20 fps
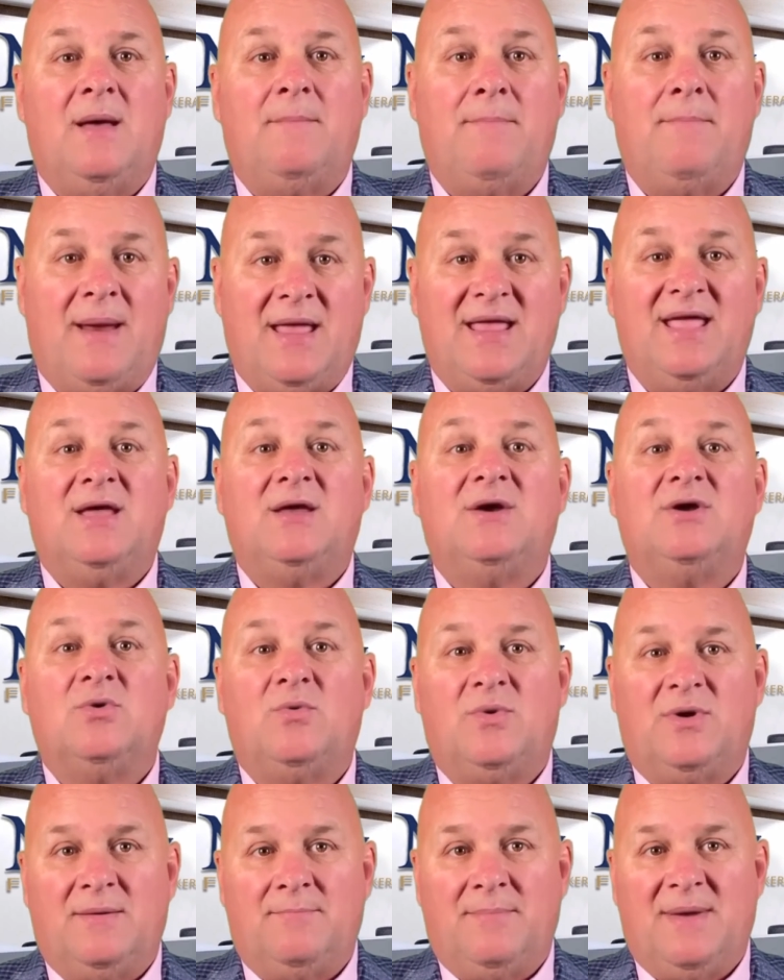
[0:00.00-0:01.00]
But here's
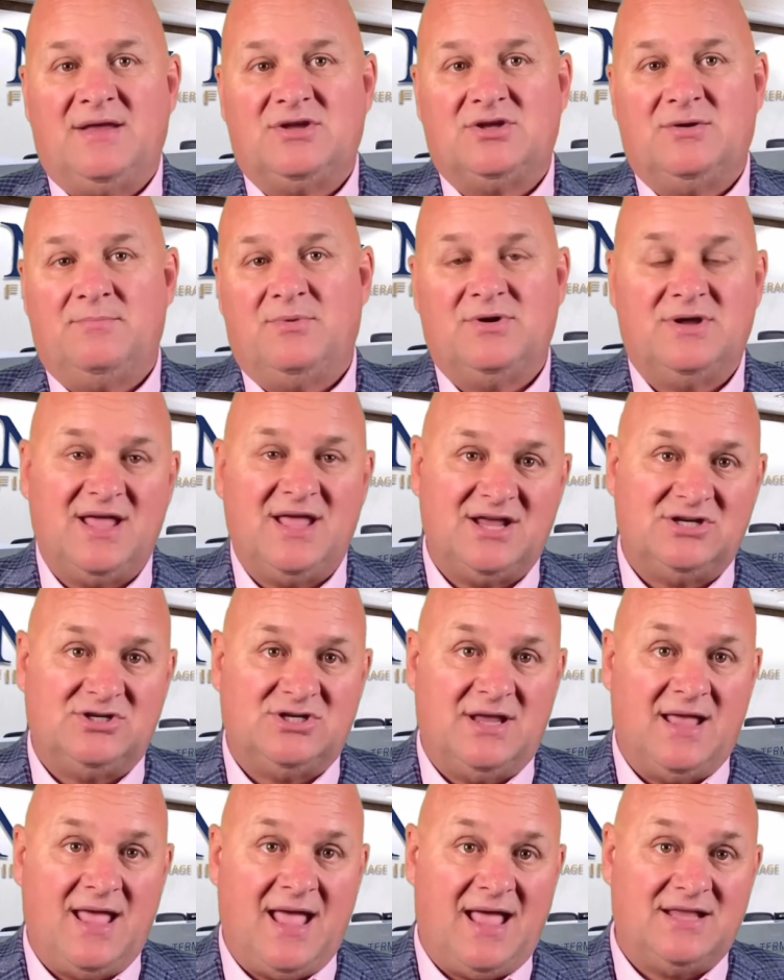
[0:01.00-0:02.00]
where the Pension
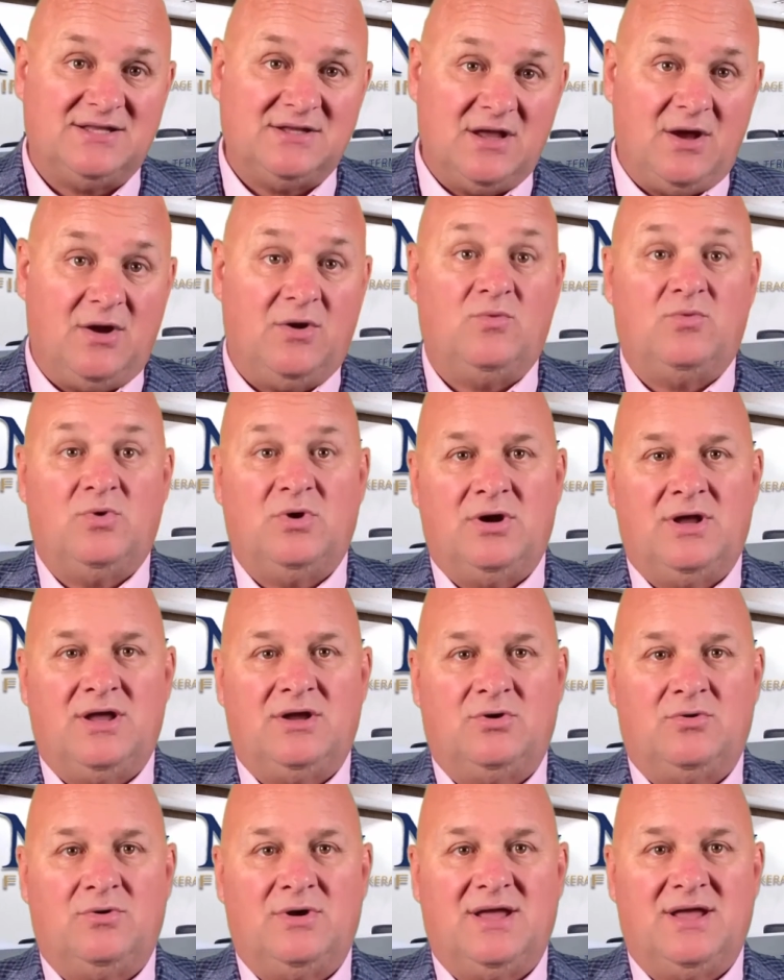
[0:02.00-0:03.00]
Protection Act really
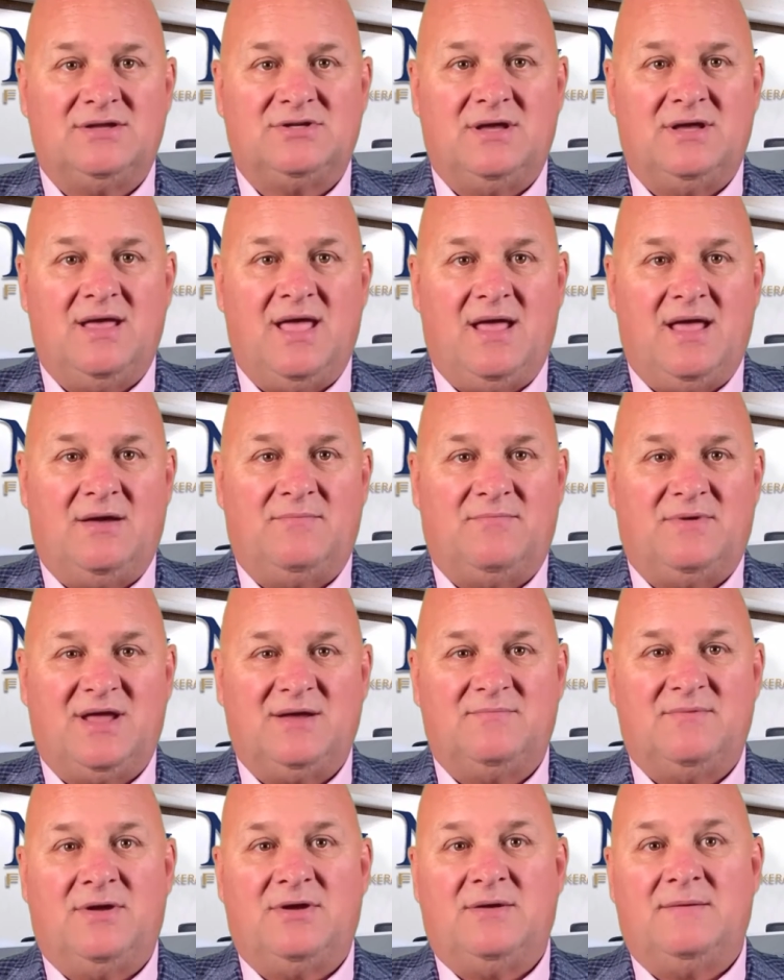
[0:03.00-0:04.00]
creates a lot of
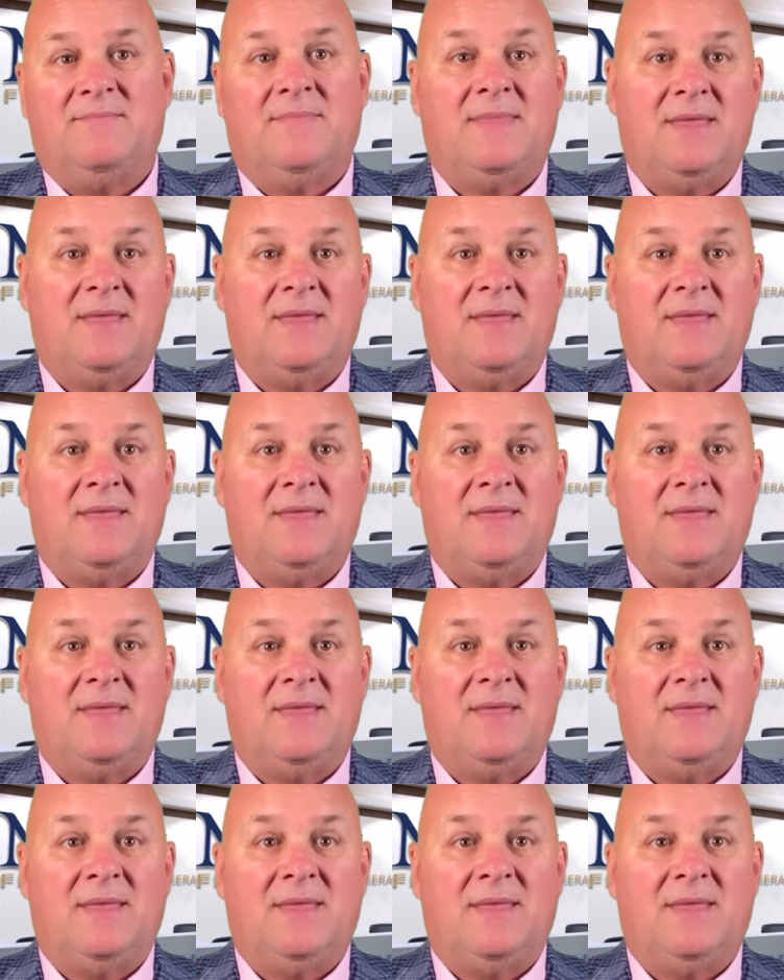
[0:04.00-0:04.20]
leverage.